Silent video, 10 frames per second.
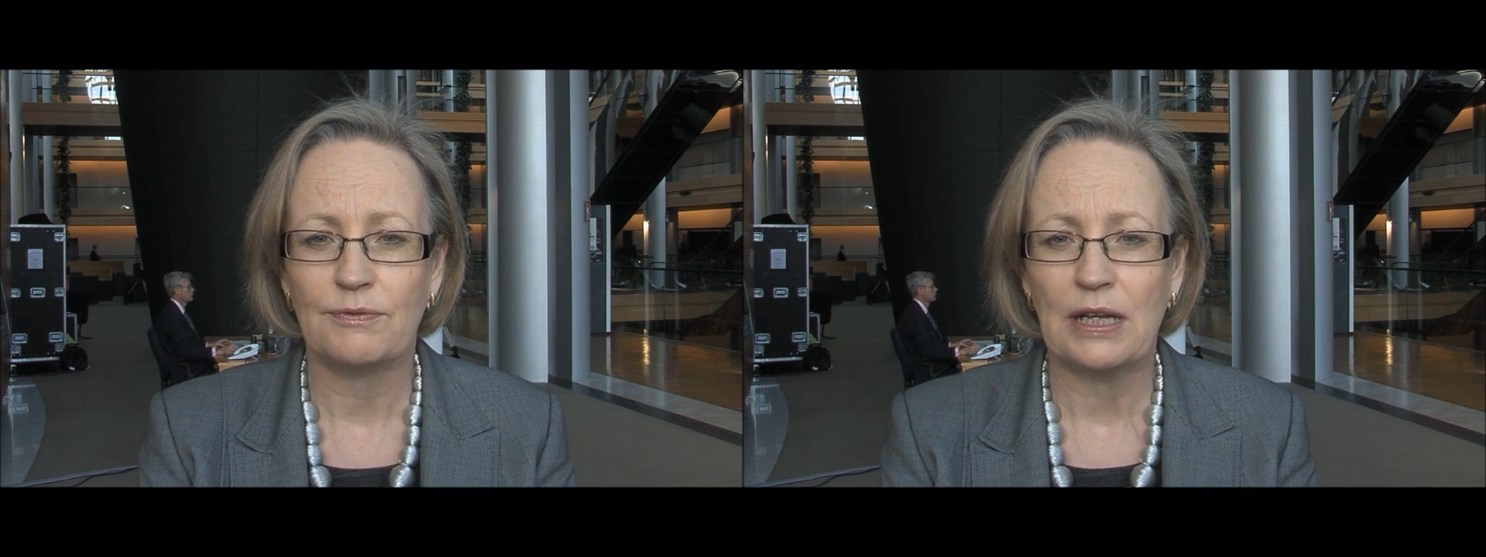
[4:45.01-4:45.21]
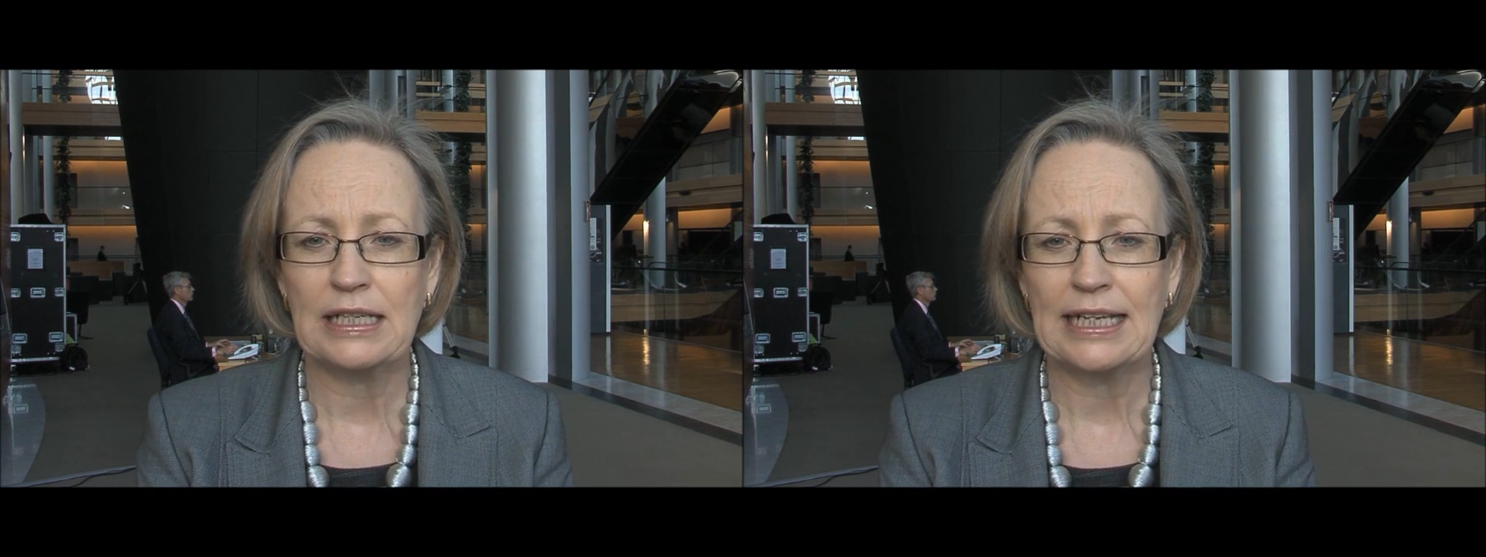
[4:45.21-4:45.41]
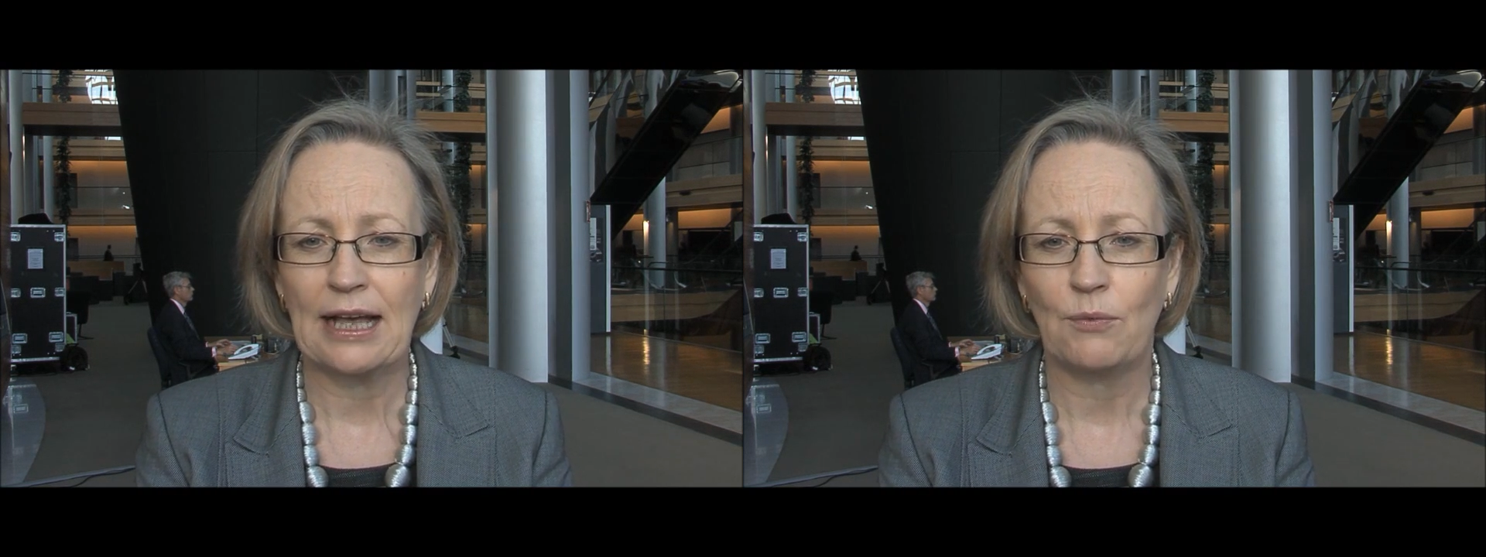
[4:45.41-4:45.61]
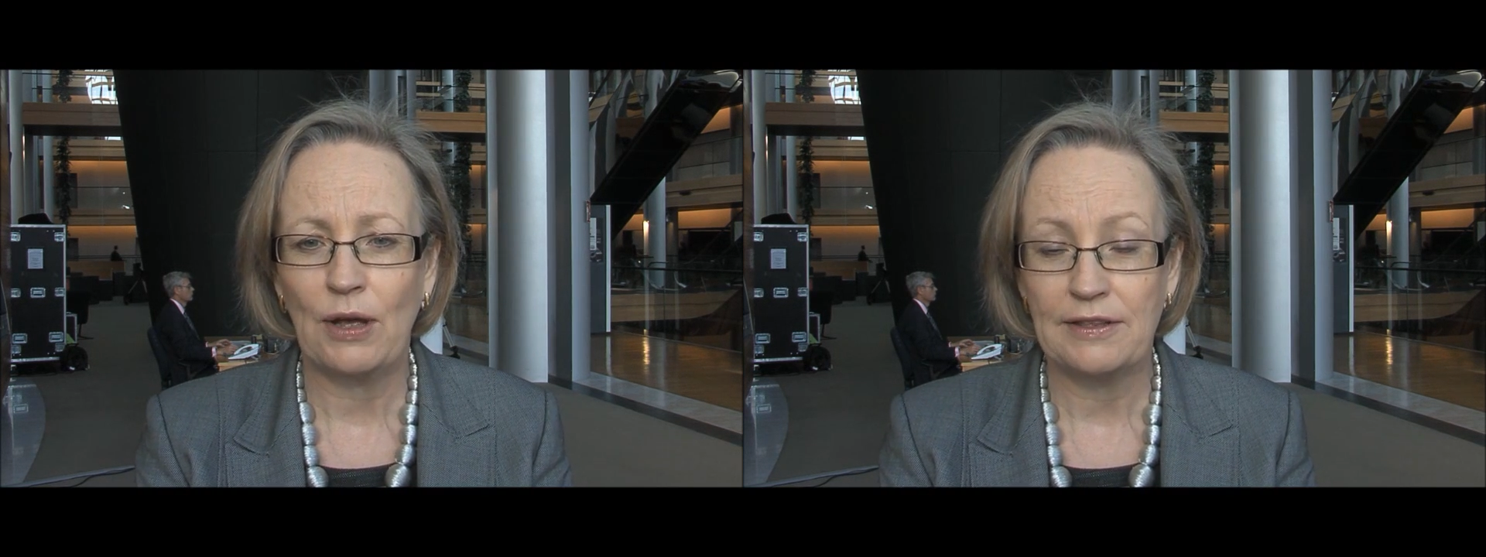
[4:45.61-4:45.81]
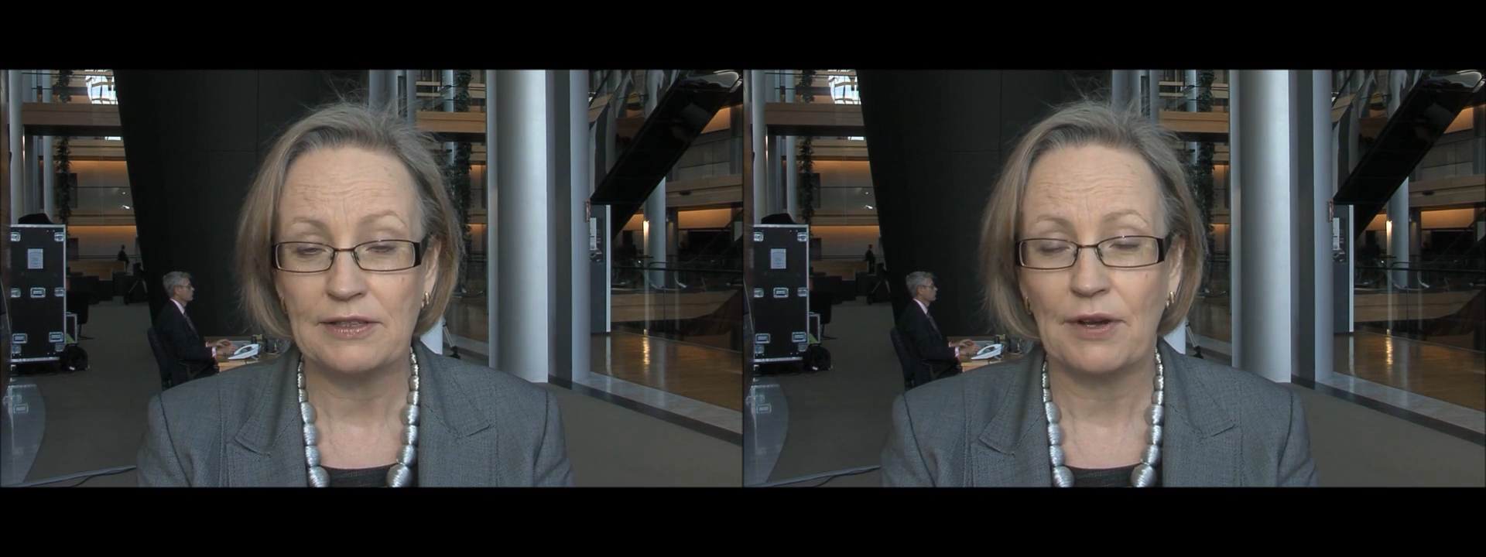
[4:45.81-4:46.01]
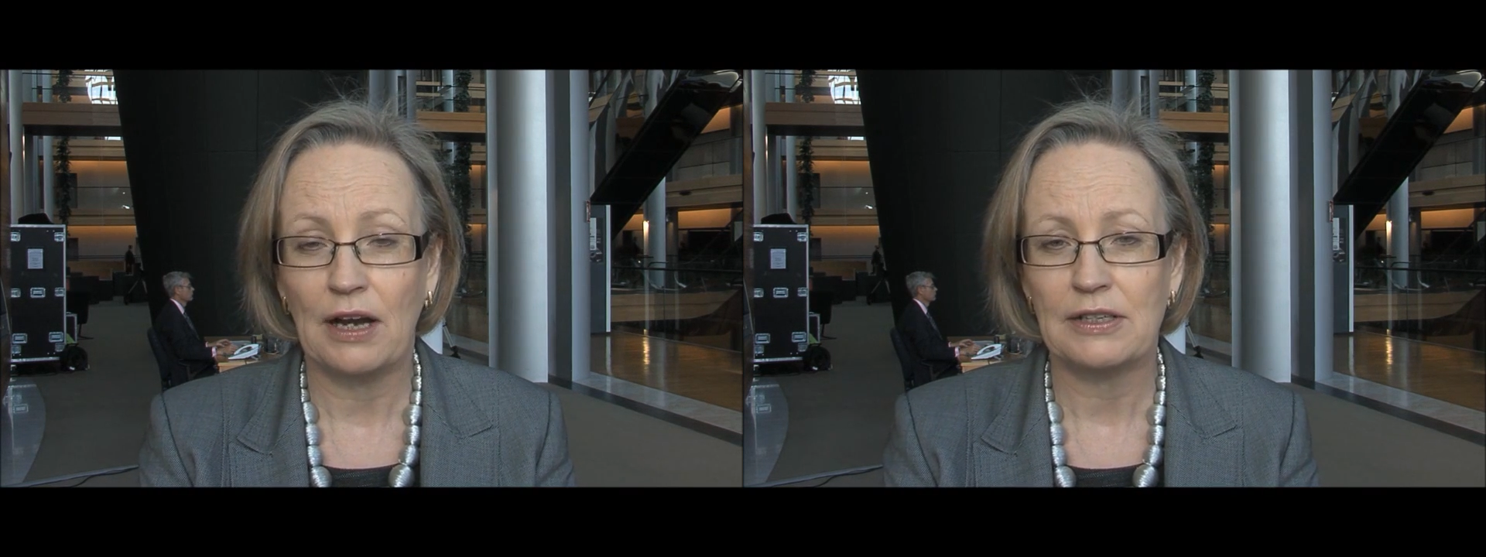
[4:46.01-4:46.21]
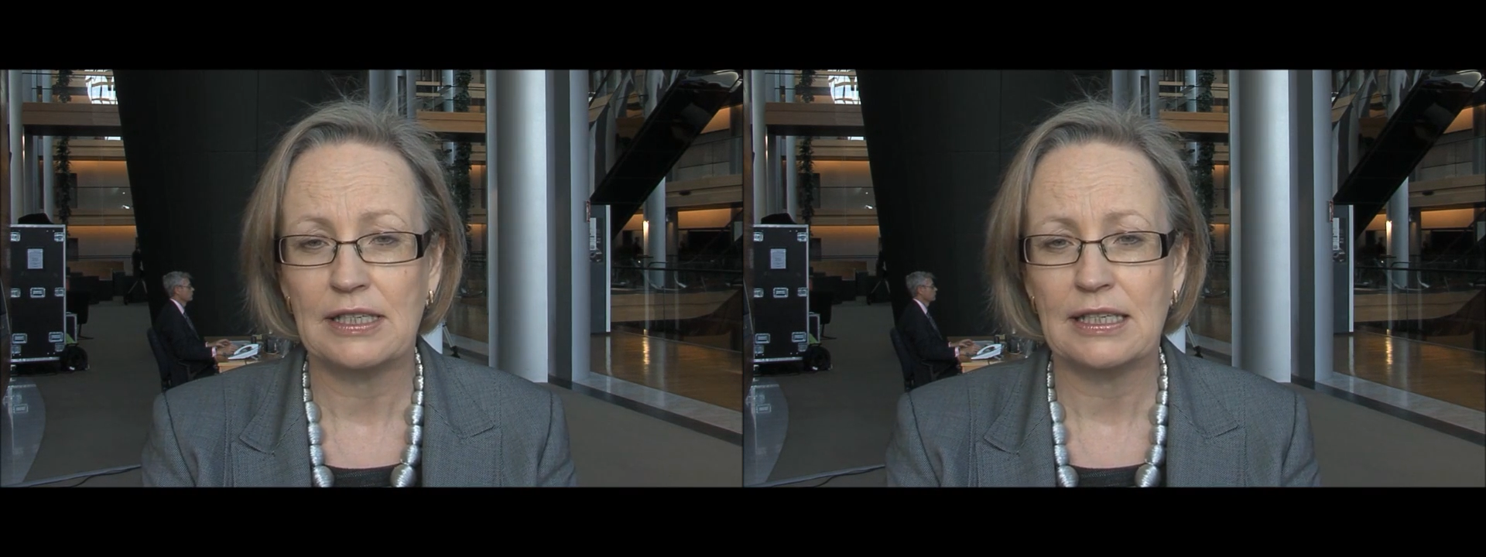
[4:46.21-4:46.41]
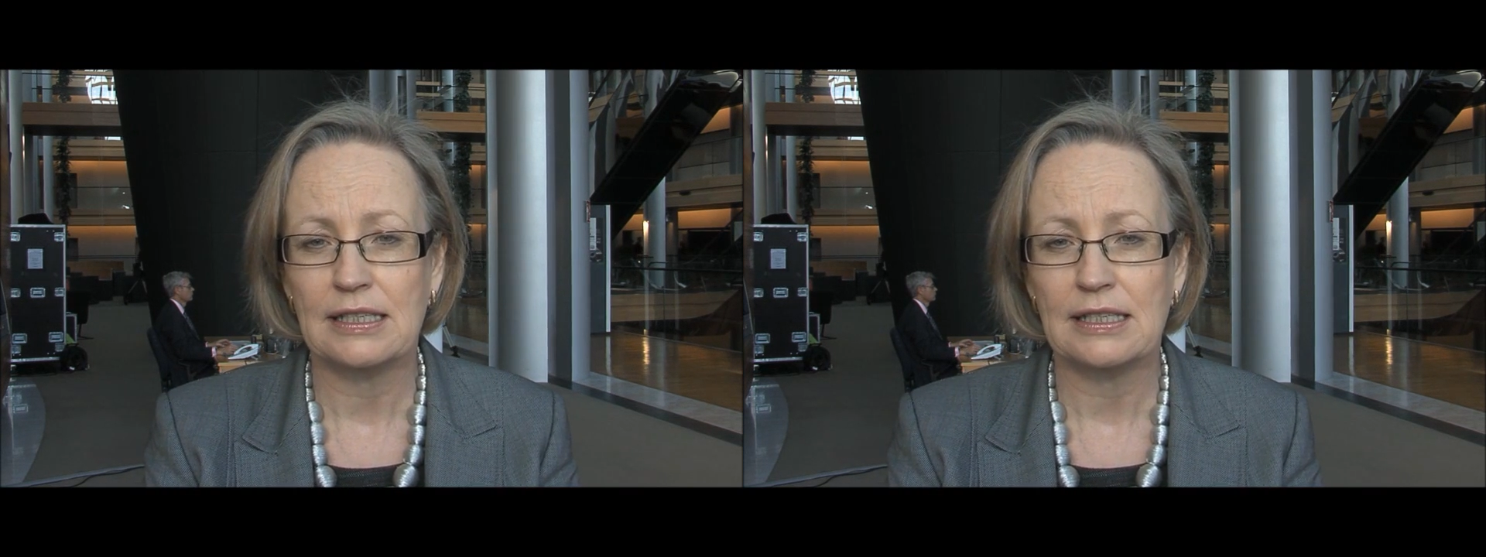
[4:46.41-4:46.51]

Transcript: finding out where this virus